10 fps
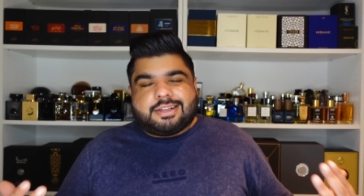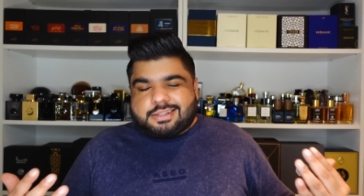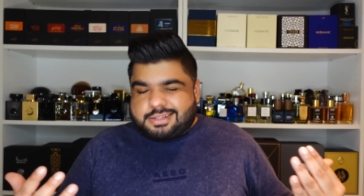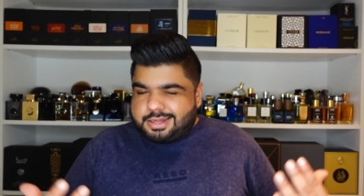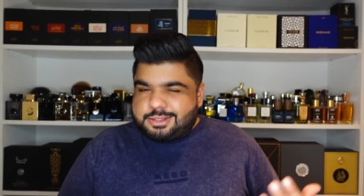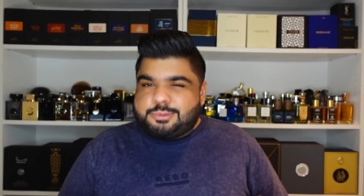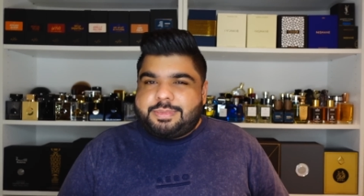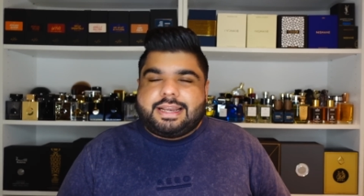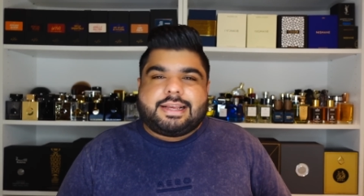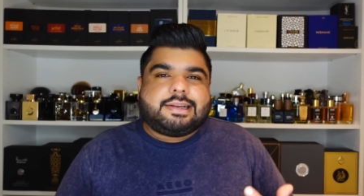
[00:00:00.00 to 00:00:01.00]
start
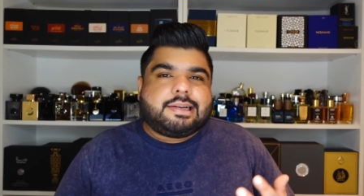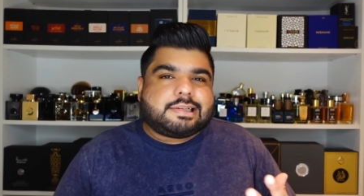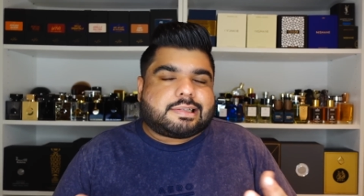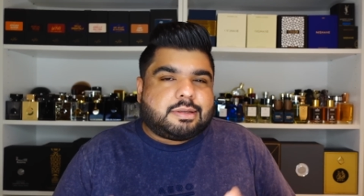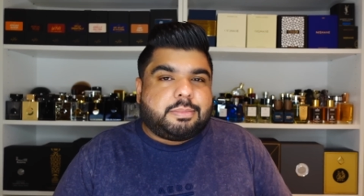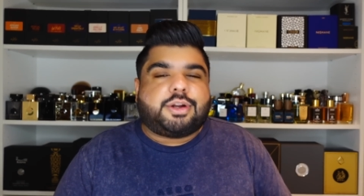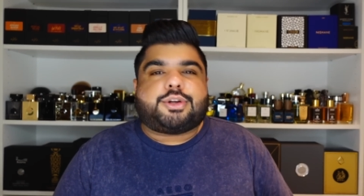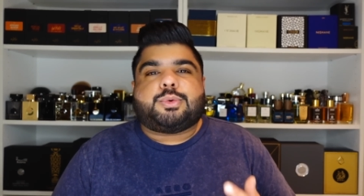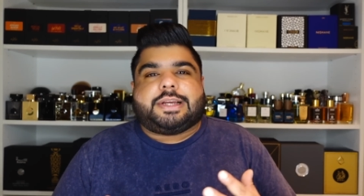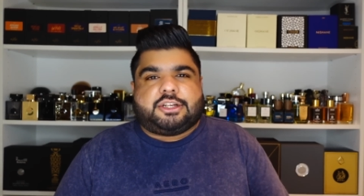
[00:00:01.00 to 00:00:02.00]
smelling a little similar
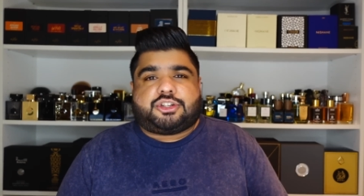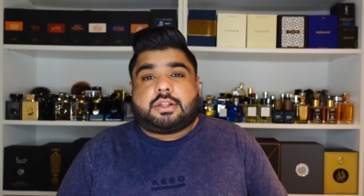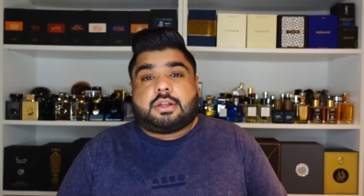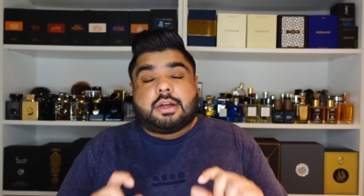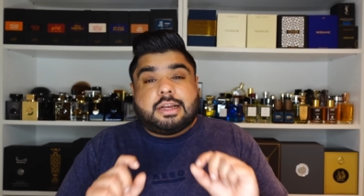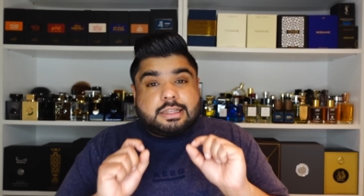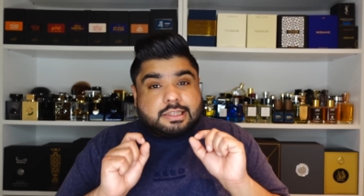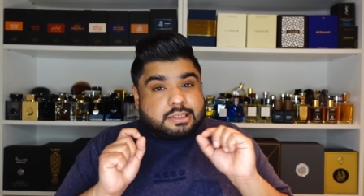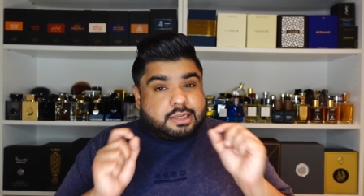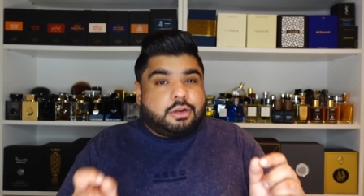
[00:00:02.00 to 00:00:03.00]
to each other.
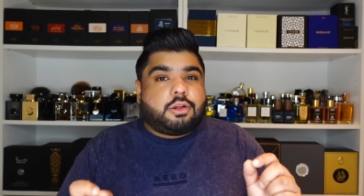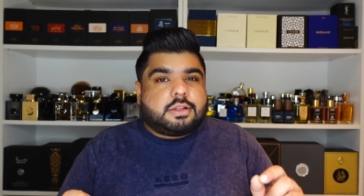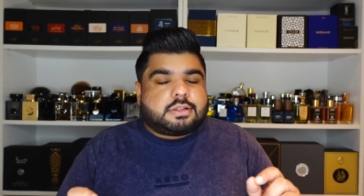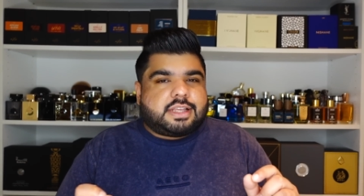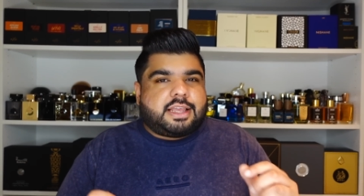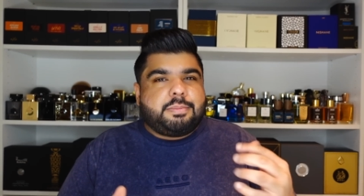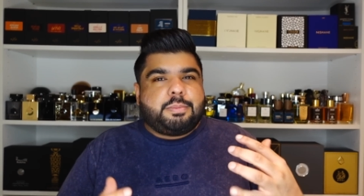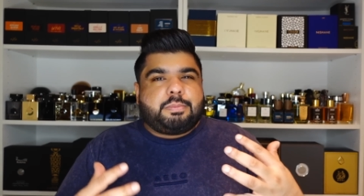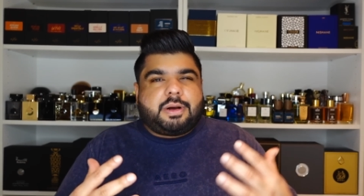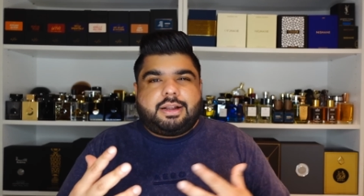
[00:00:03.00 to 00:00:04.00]
Still not the
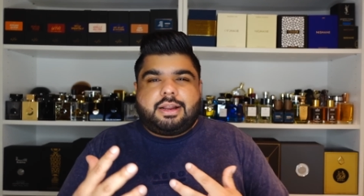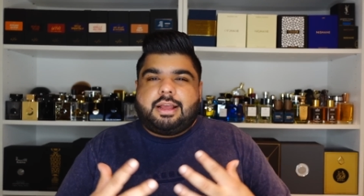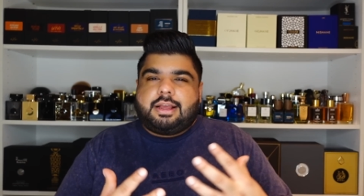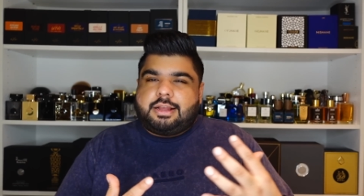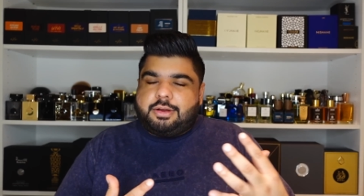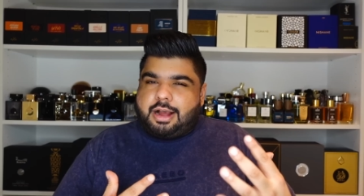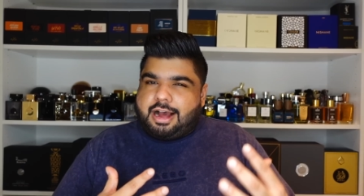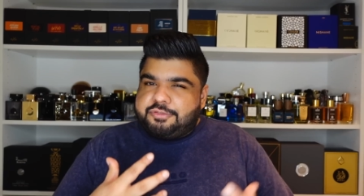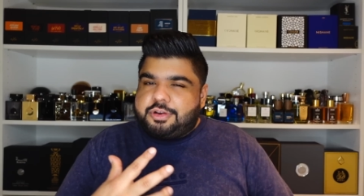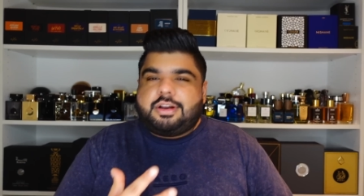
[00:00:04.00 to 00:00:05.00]
same, but
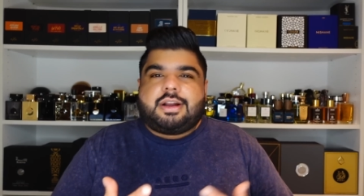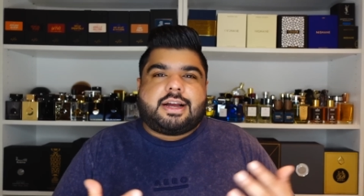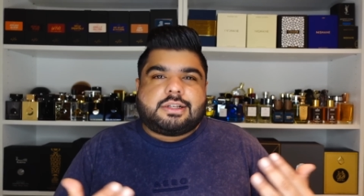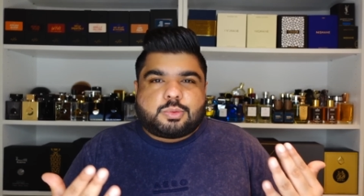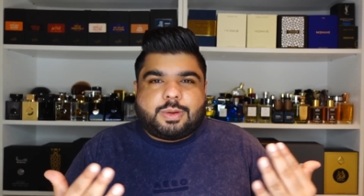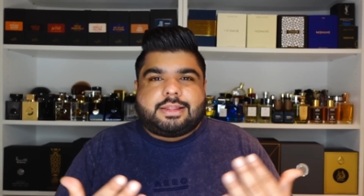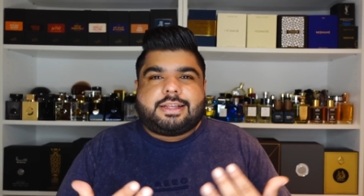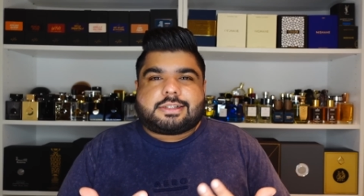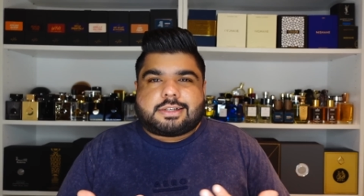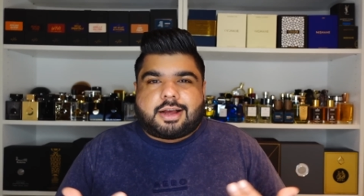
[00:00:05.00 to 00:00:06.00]
after an hour is when
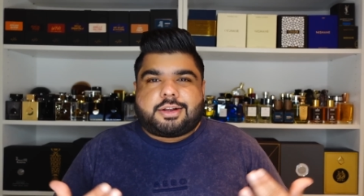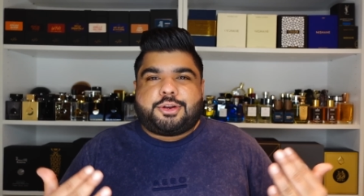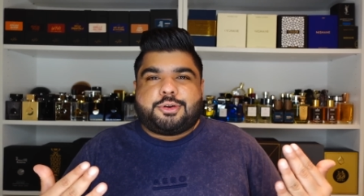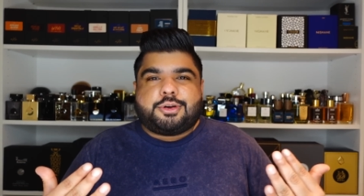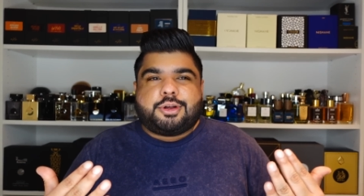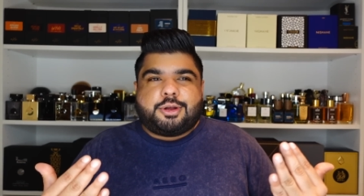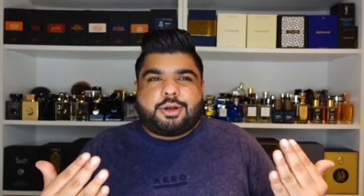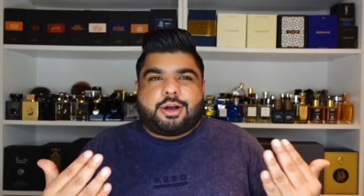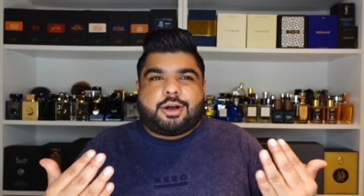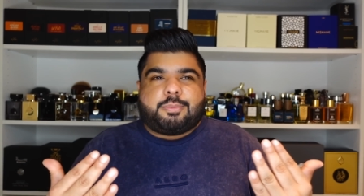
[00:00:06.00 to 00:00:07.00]
they start, you know,
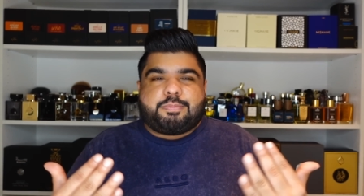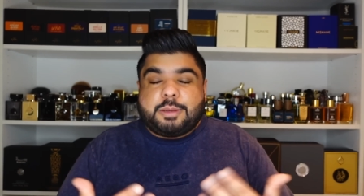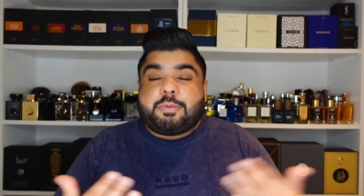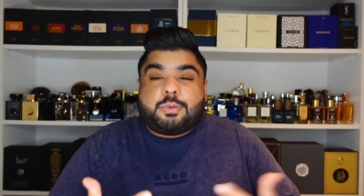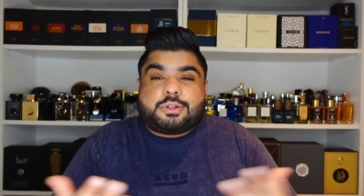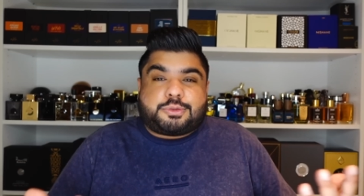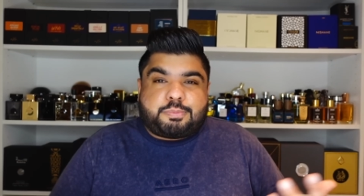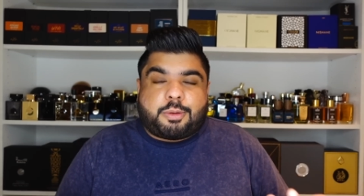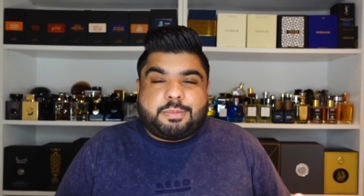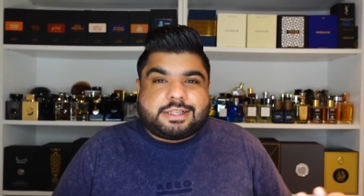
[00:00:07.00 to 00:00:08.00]
uh, people would
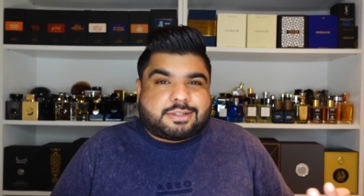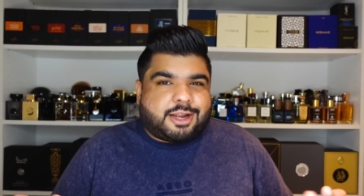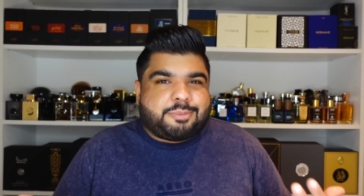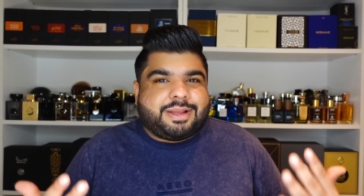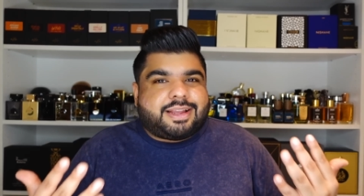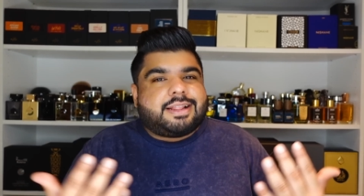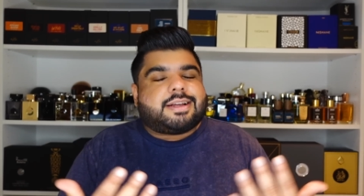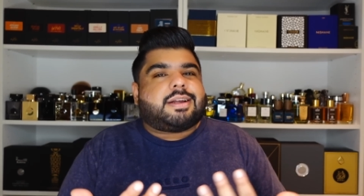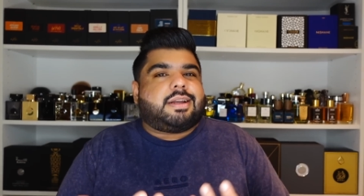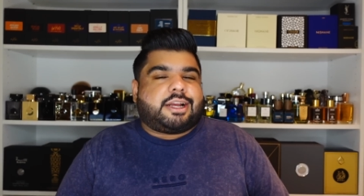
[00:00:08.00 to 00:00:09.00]
probably start making
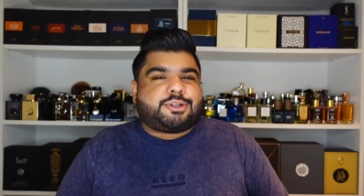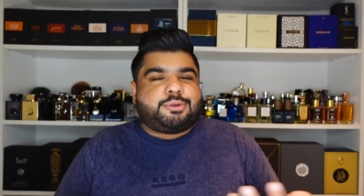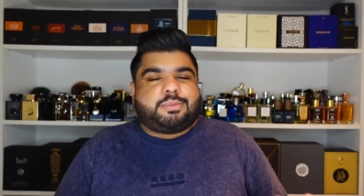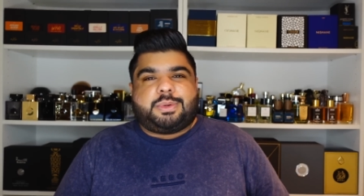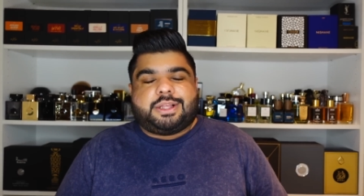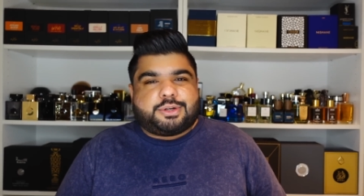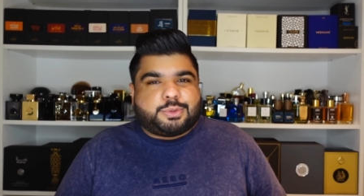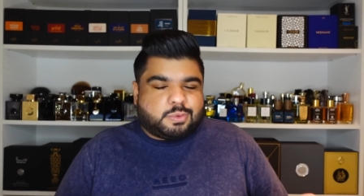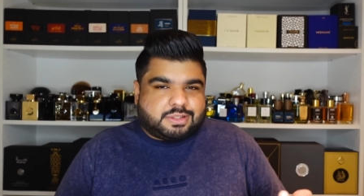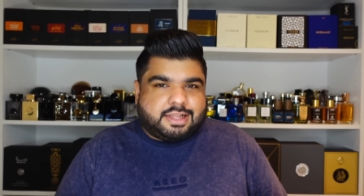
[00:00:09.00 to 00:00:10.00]
the connection between the
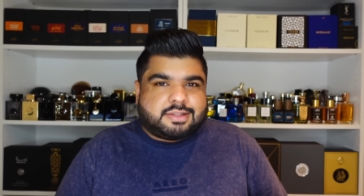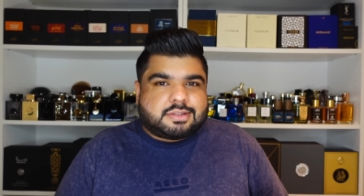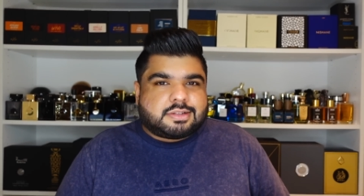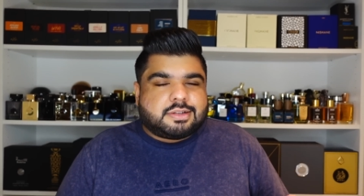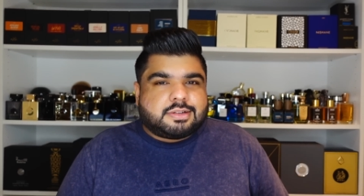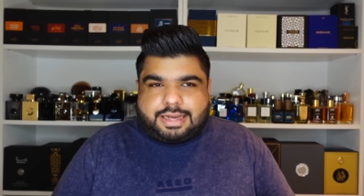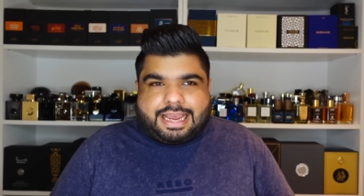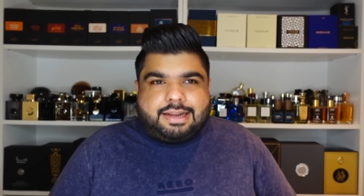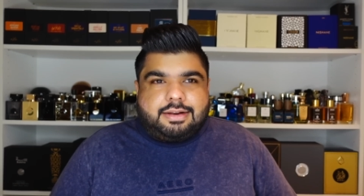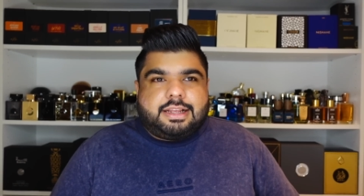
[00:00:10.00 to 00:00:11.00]
two scents.
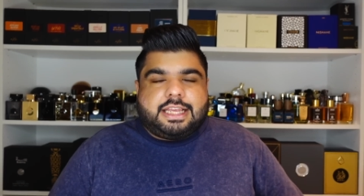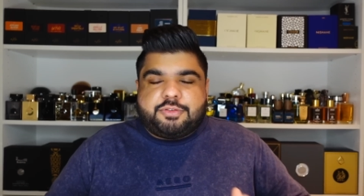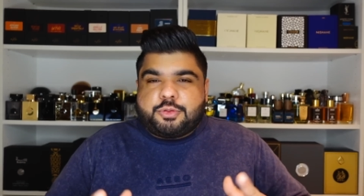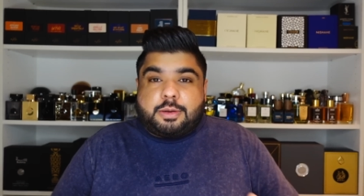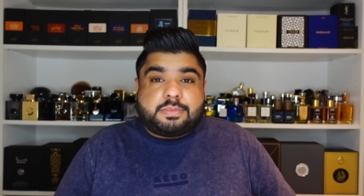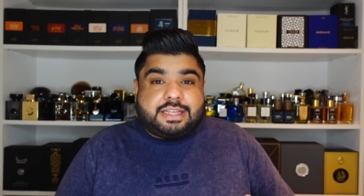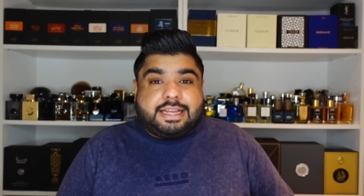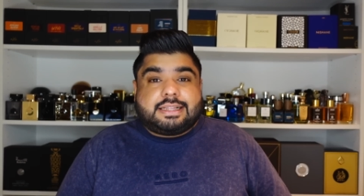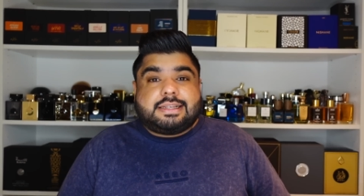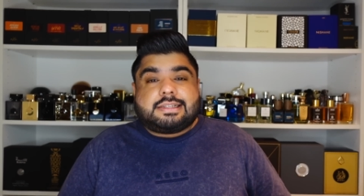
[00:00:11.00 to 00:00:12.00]
Again, even though I'm
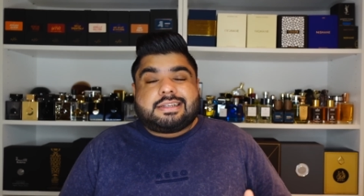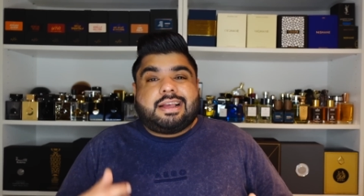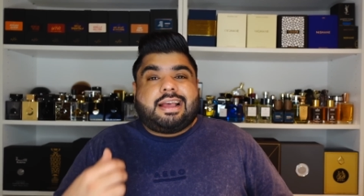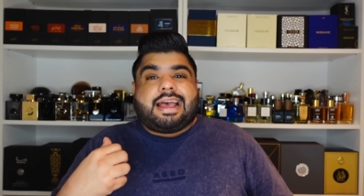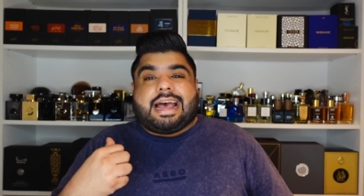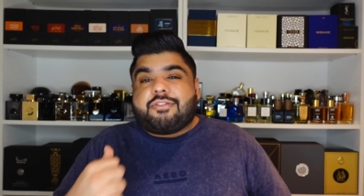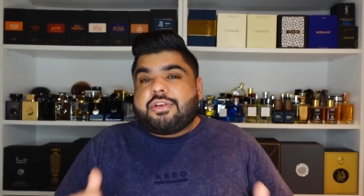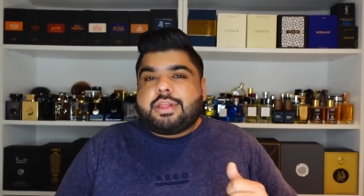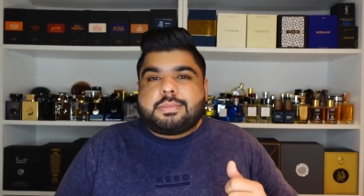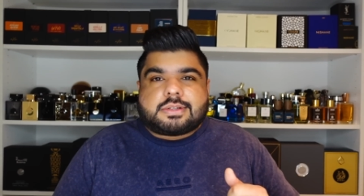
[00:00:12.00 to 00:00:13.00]
saying this,
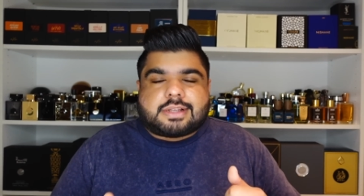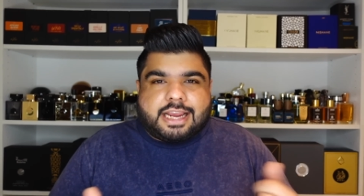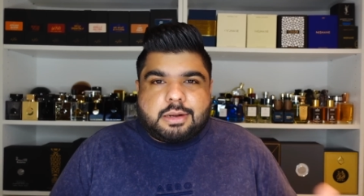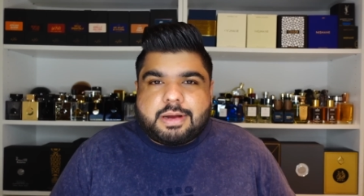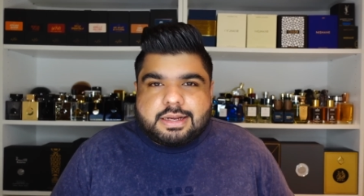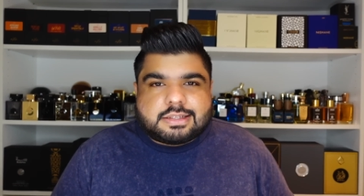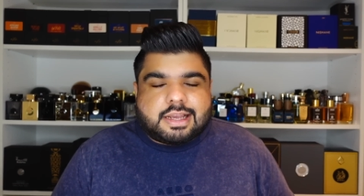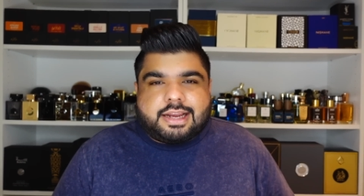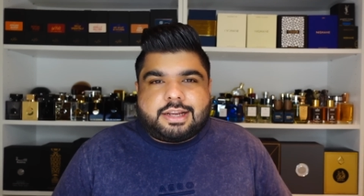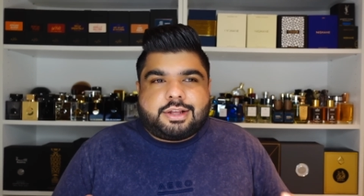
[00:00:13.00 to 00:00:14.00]
having them side by
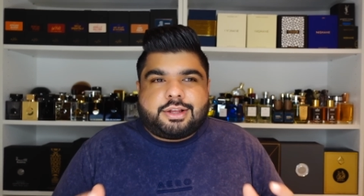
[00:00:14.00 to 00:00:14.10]
side,